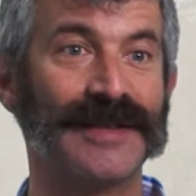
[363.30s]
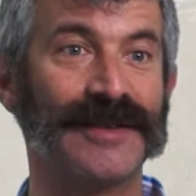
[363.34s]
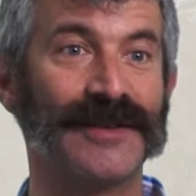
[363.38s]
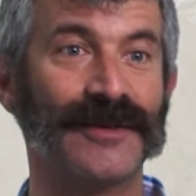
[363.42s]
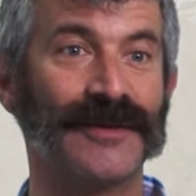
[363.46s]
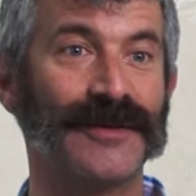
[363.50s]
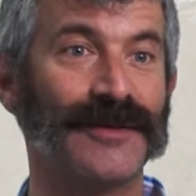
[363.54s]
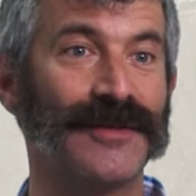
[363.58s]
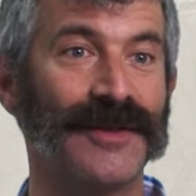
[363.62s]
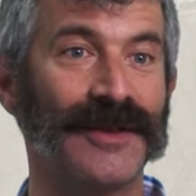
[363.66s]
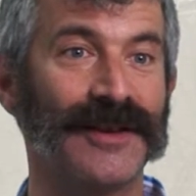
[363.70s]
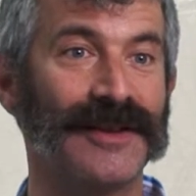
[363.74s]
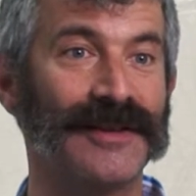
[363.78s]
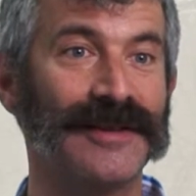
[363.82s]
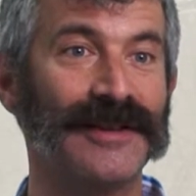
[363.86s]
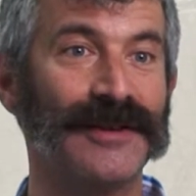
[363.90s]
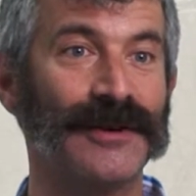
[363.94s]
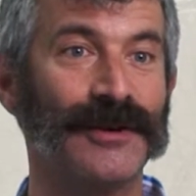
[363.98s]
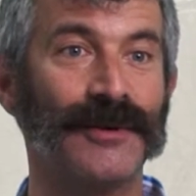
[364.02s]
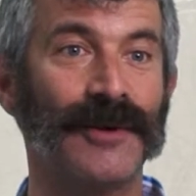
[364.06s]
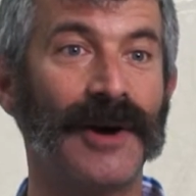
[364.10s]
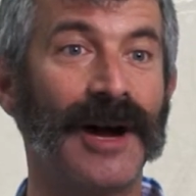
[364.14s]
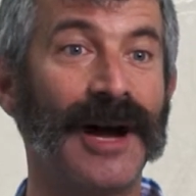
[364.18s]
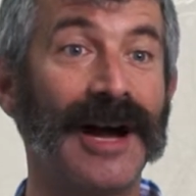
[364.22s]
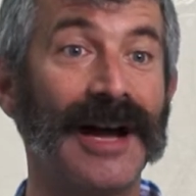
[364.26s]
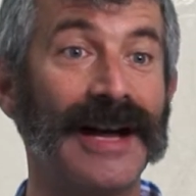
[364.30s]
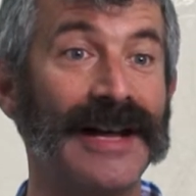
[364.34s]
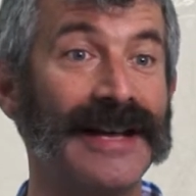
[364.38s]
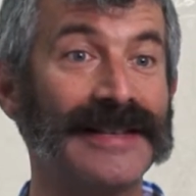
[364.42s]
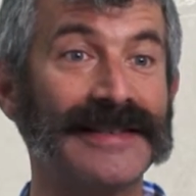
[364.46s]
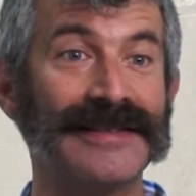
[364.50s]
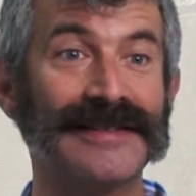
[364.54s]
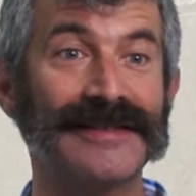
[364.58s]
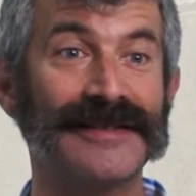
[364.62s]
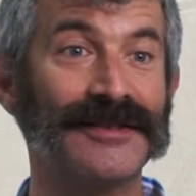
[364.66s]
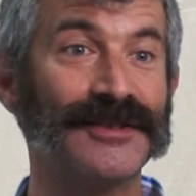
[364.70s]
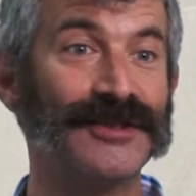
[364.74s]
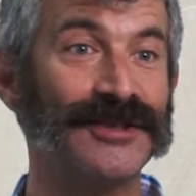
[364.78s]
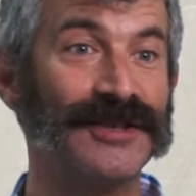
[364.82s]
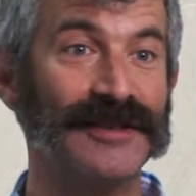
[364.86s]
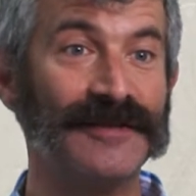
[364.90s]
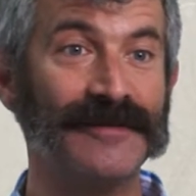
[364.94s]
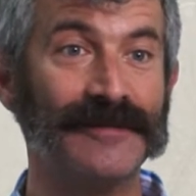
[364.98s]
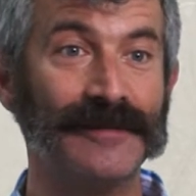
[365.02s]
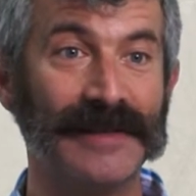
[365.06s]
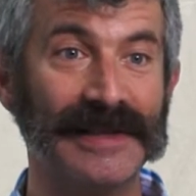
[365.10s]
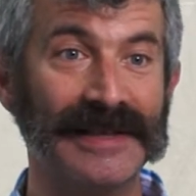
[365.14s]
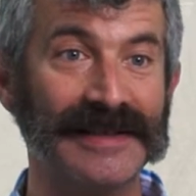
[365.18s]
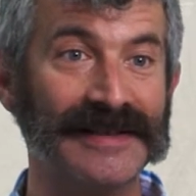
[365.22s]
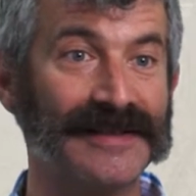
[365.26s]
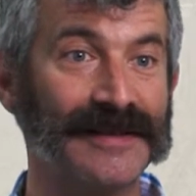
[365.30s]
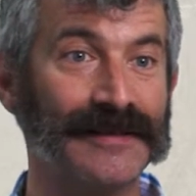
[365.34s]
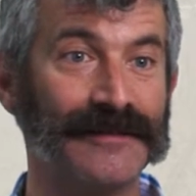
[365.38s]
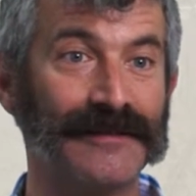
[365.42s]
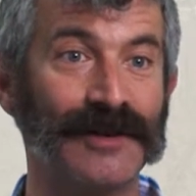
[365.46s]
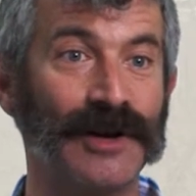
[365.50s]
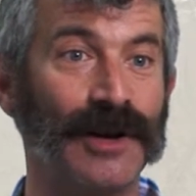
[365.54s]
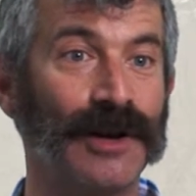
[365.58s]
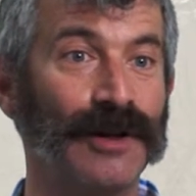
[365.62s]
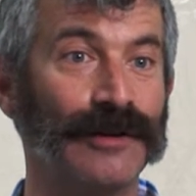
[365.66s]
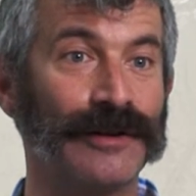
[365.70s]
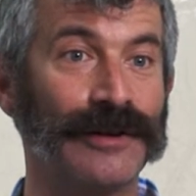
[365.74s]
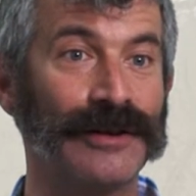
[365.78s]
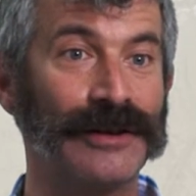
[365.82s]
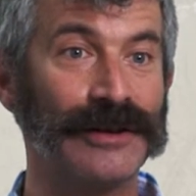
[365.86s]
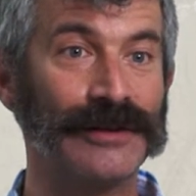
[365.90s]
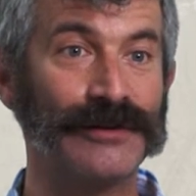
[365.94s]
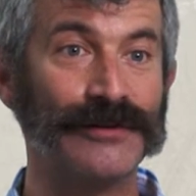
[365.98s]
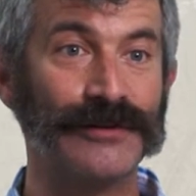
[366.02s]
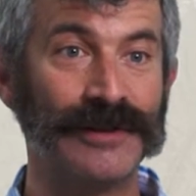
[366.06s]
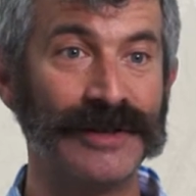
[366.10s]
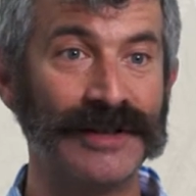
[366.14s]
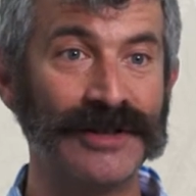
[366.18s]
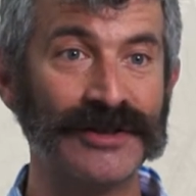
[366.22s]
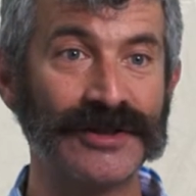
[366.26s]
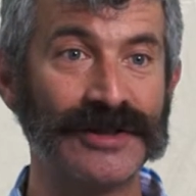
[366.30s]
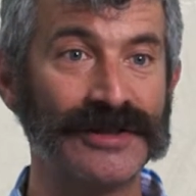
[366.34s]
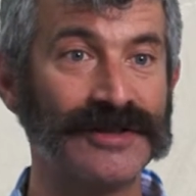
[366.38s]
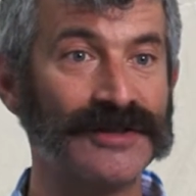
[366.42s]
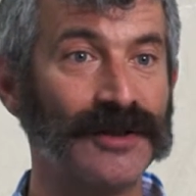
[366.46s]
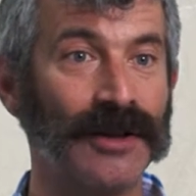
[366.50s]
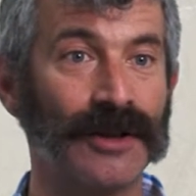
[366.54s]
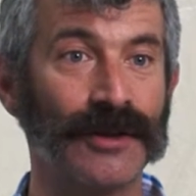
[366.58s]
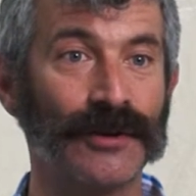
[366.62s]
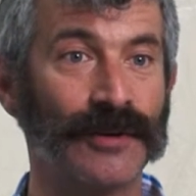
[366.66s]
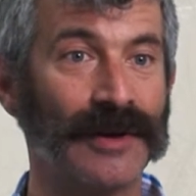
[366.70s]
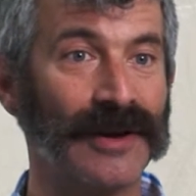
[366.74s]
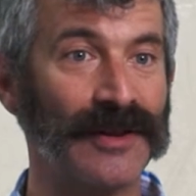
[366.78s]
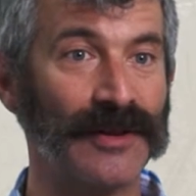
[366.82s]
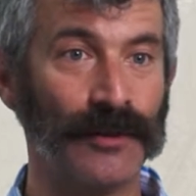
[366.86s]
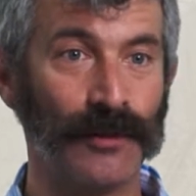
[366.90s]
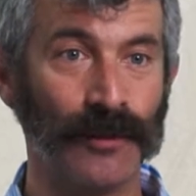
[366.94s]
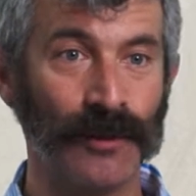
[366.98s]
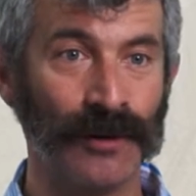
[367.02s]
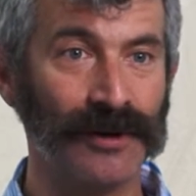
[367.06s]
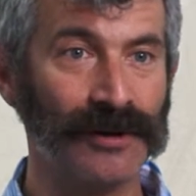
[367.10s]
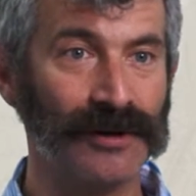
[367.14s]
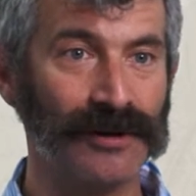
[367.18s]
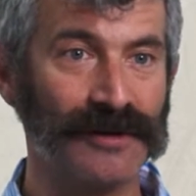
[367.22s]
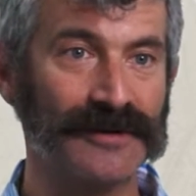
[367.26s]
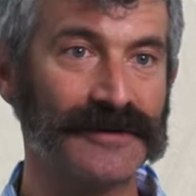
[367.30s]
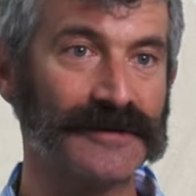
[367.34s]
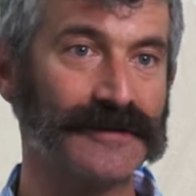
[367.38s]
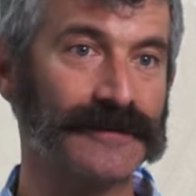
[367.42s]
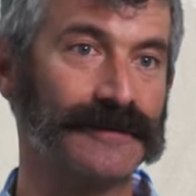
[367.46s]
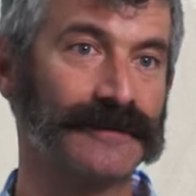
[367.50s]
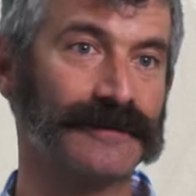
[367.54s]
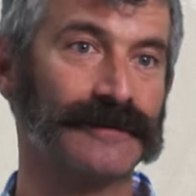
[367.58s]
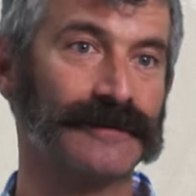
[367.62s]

that are the you know highest achievements of culinary traditions all around the world.